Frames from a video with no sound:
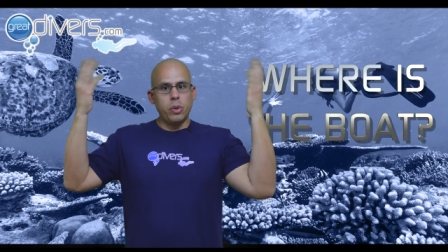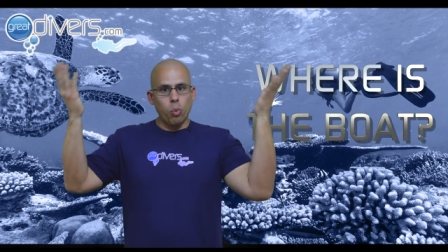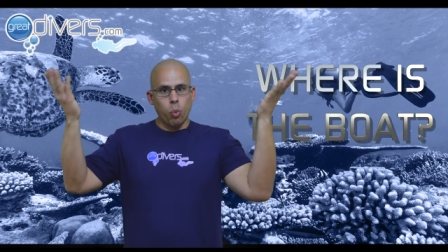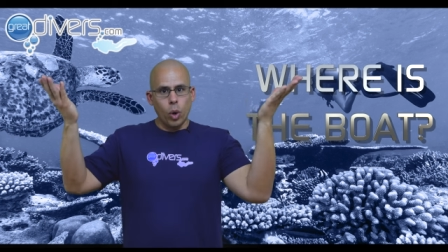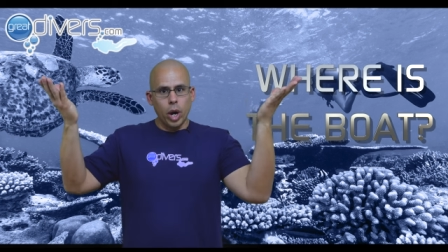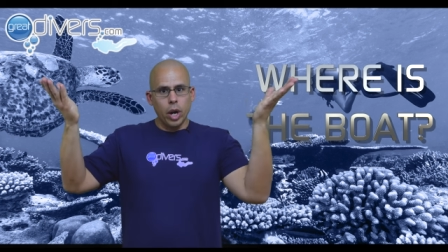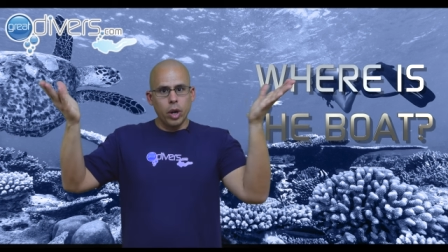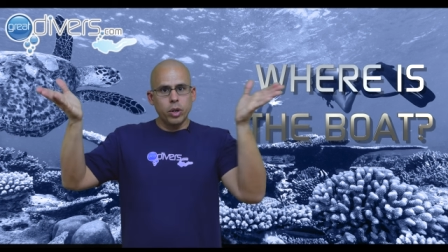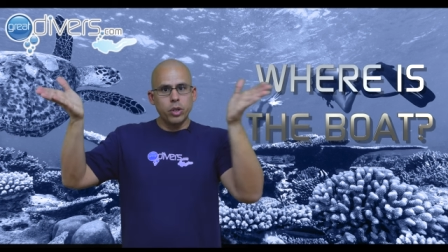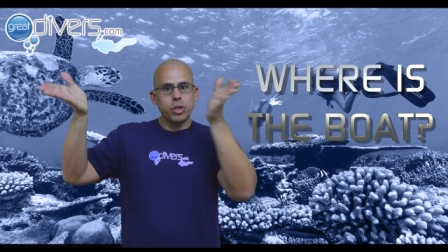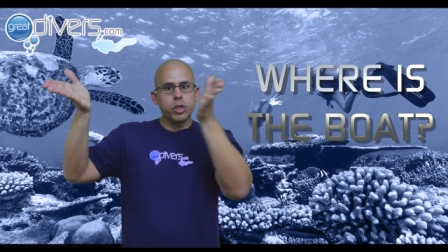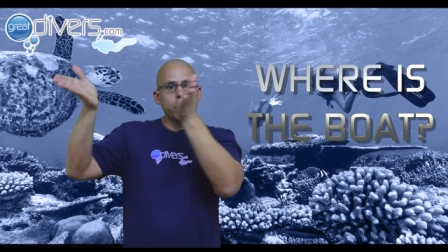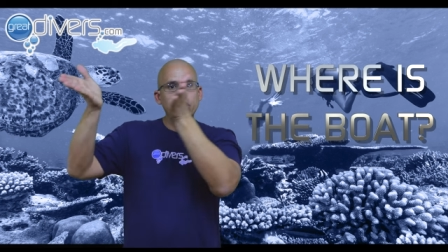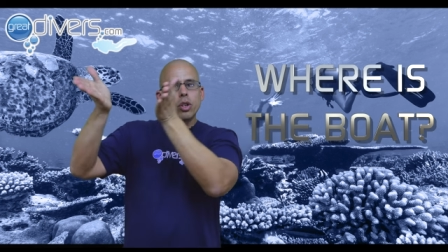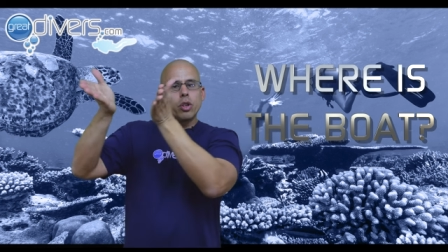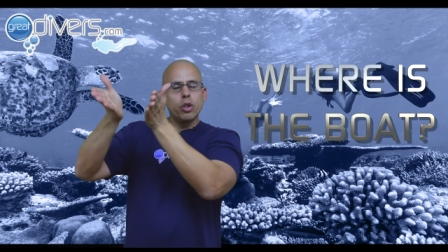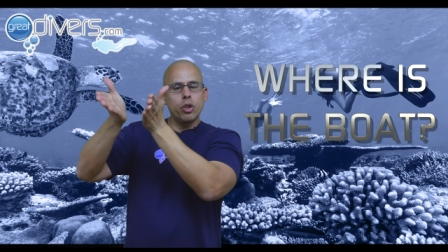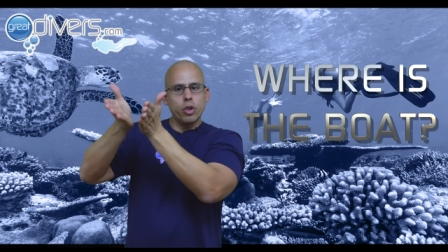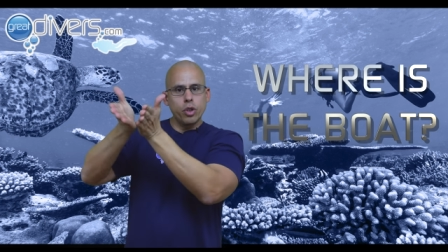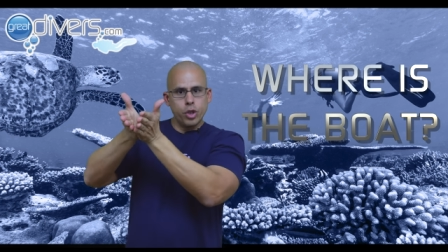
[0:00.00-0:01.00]
Where's
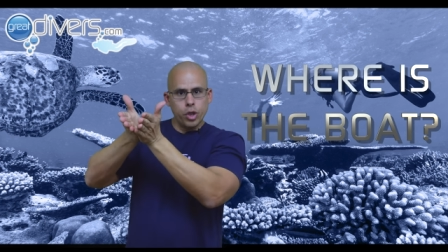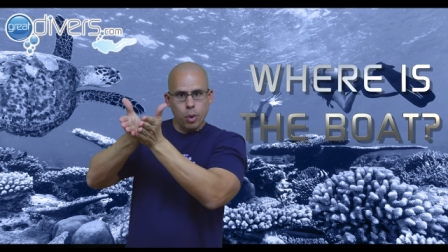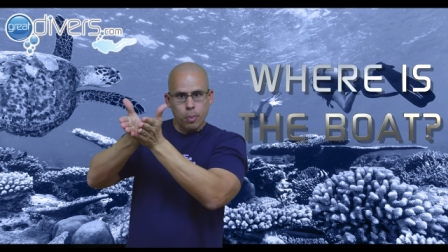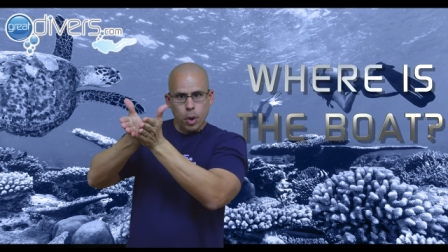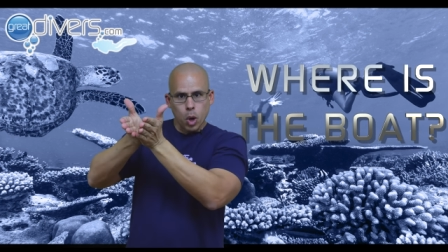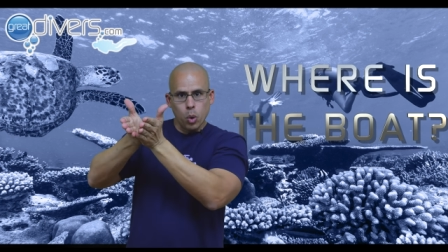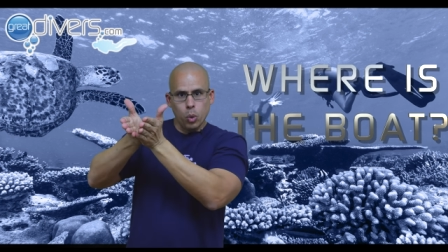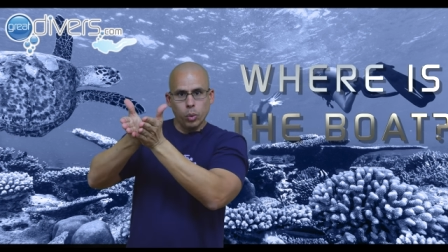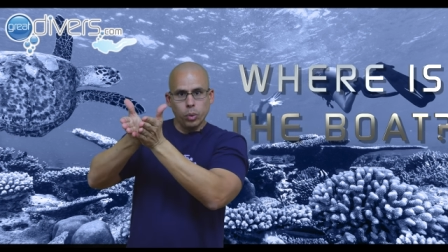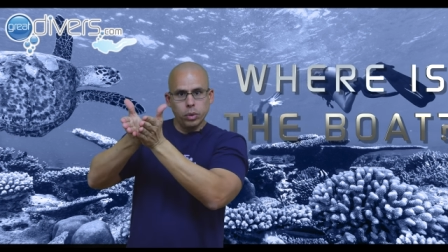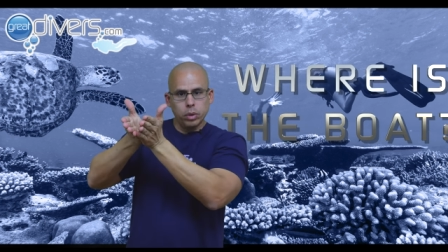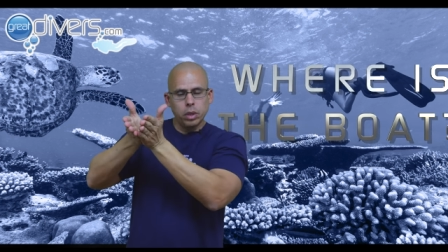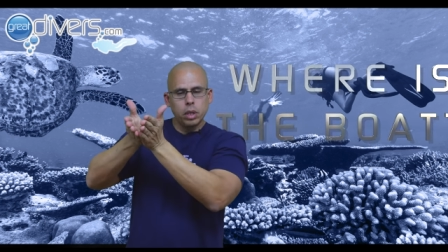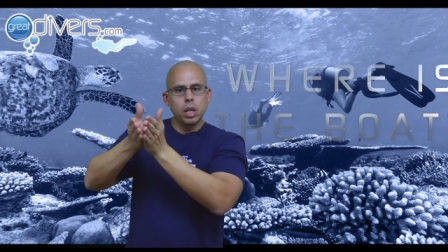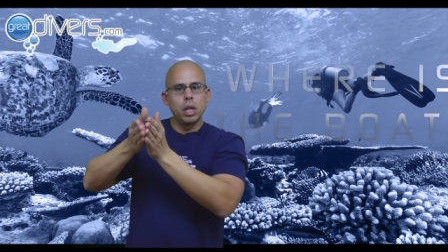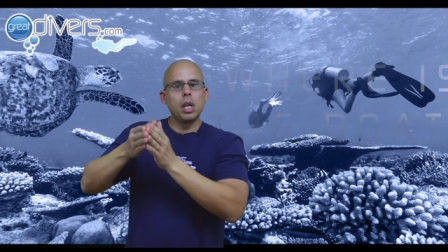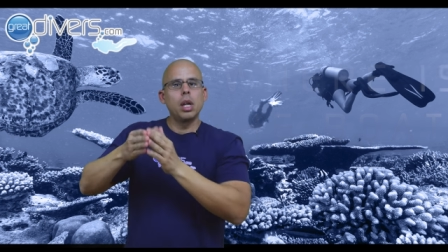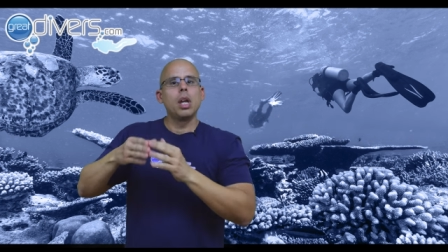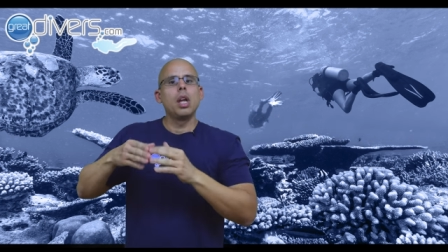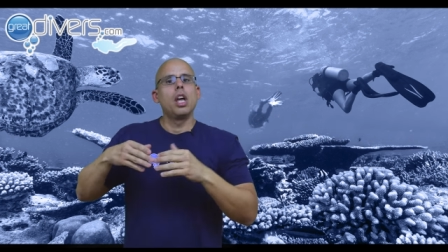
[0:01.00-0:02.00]
the boat?
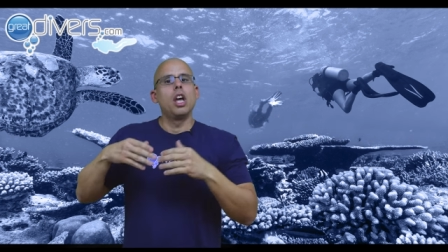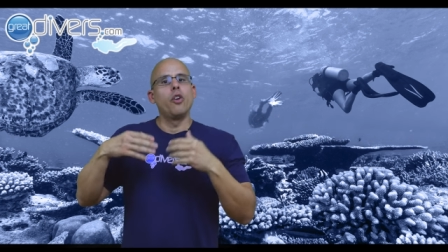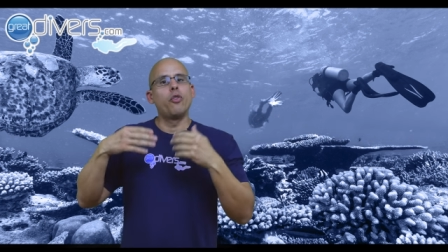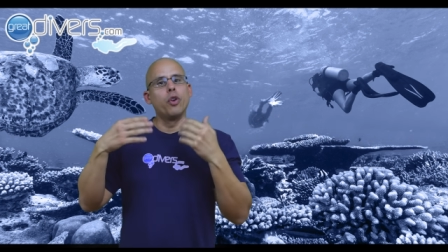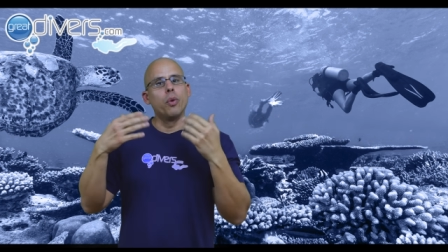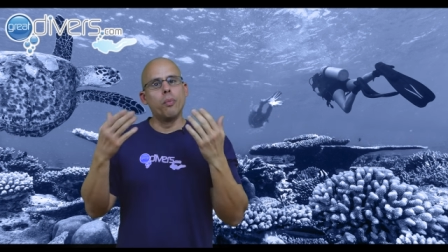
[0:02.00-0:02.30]
If